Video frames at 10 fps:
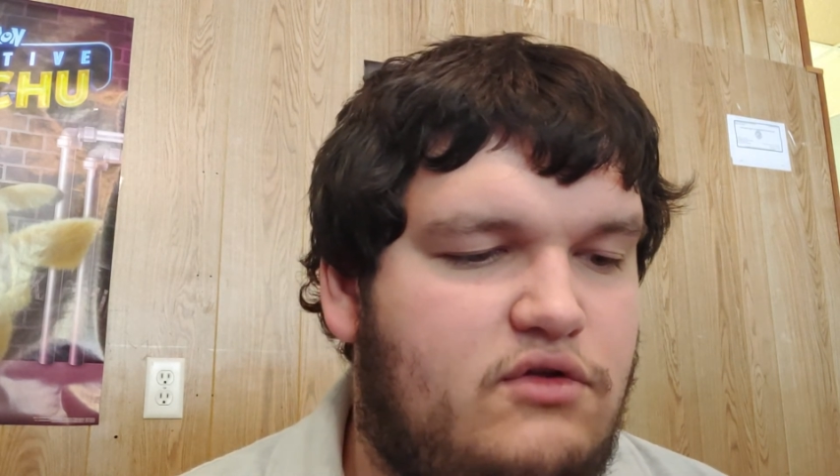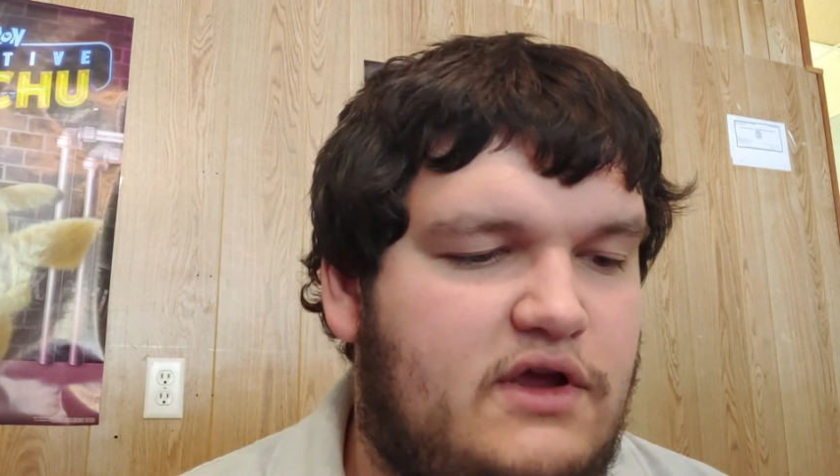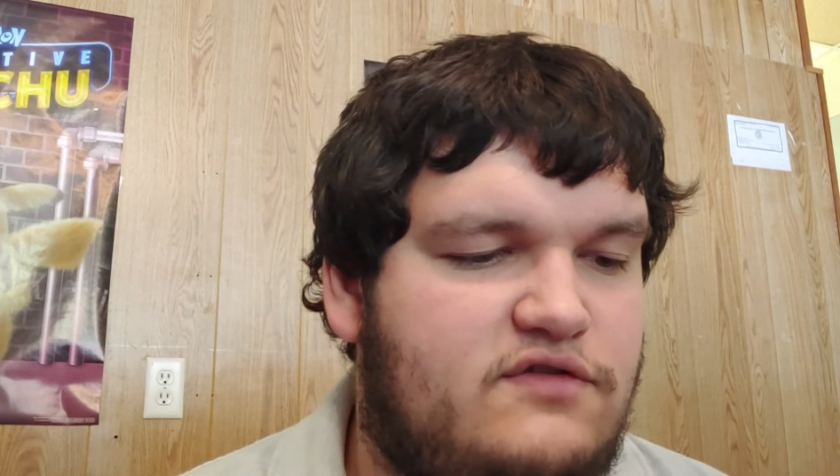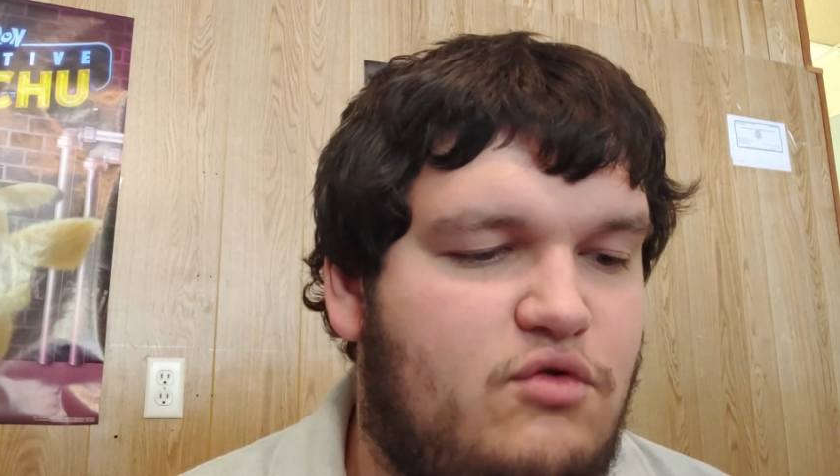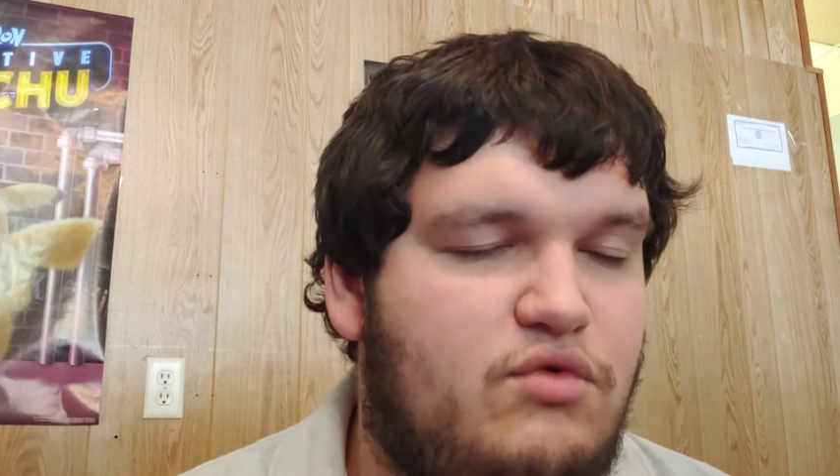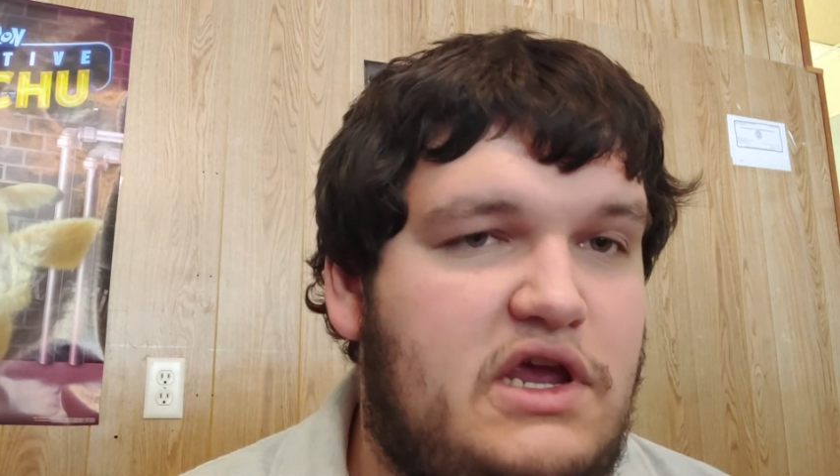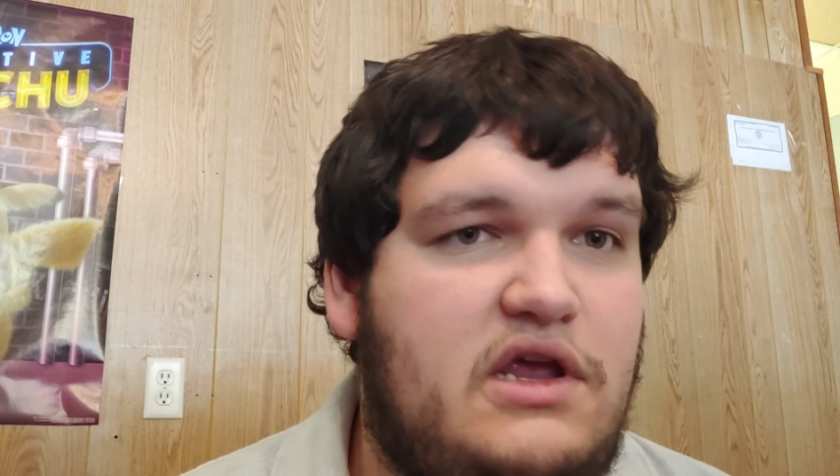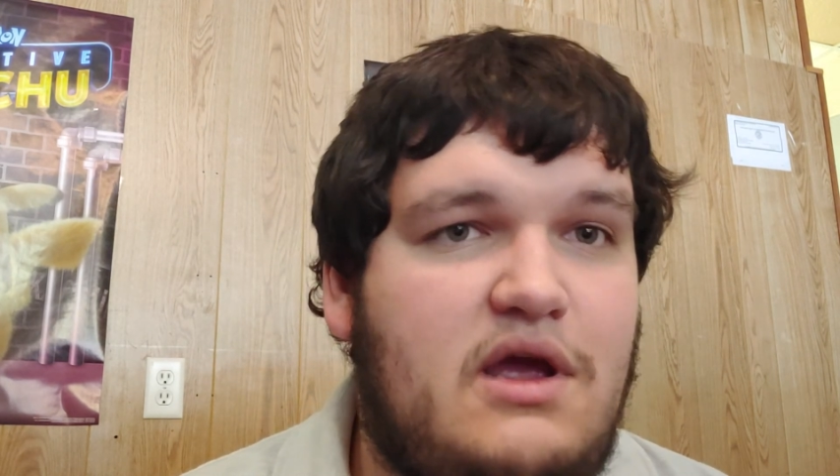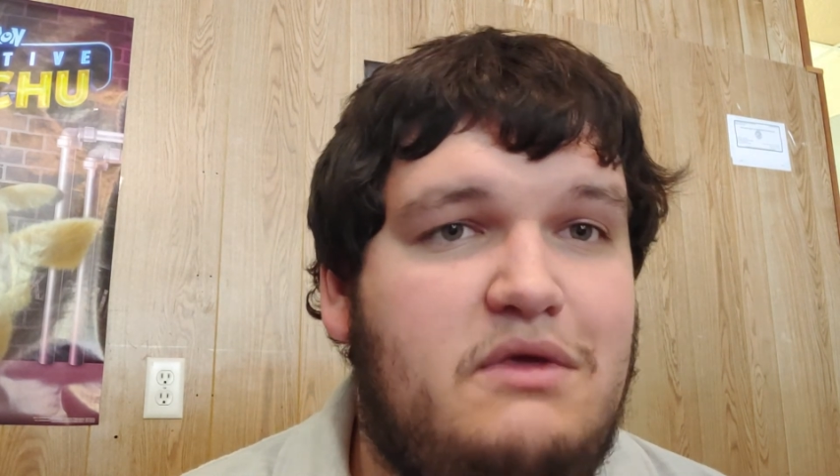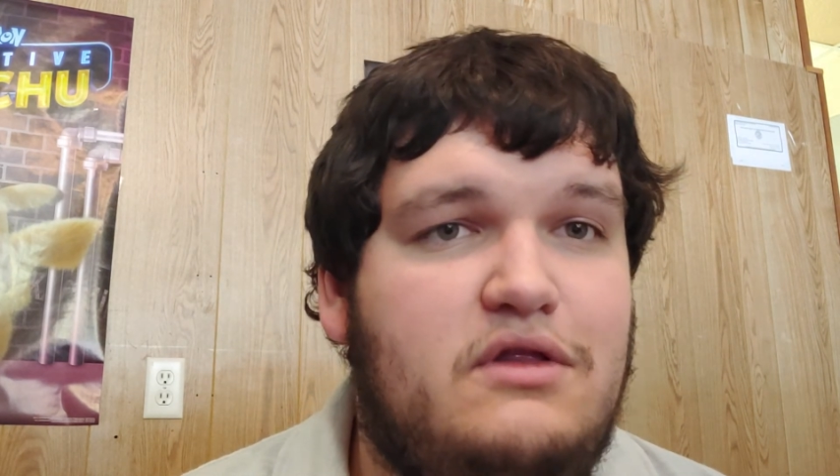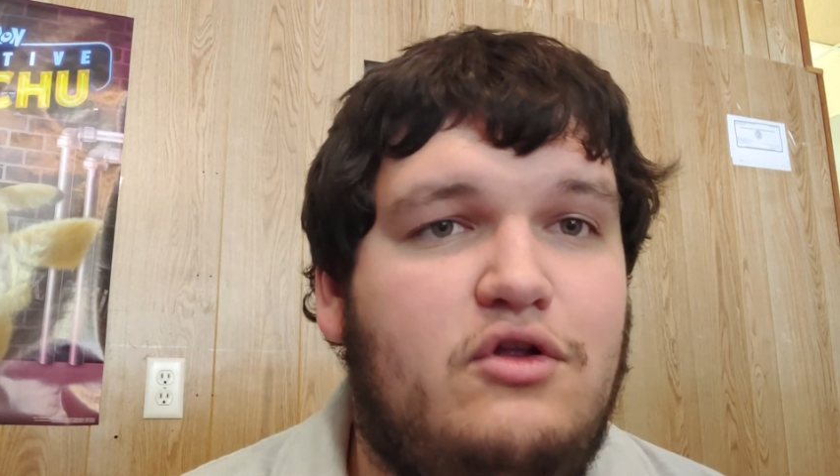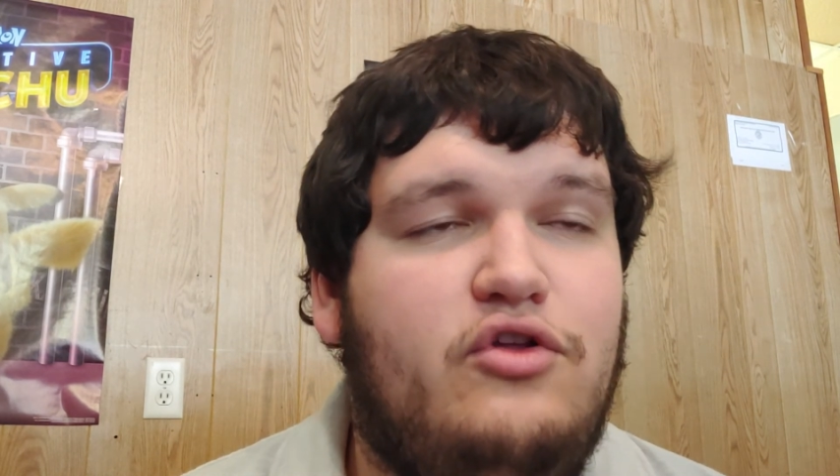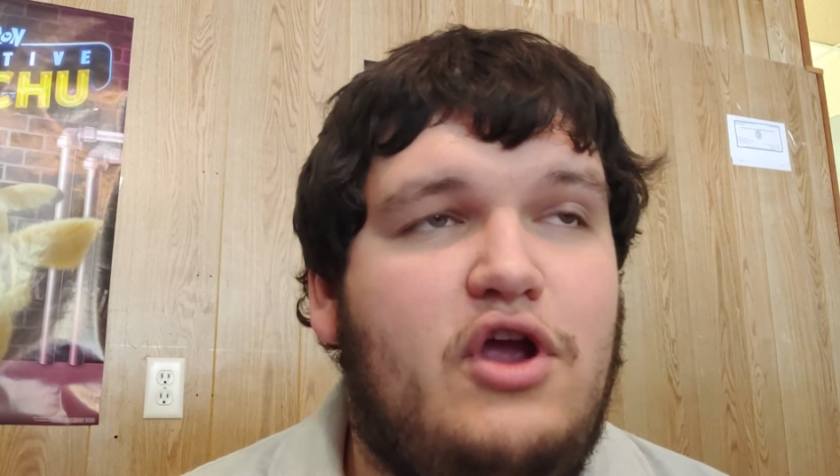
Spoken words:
Like, so I mean, literally,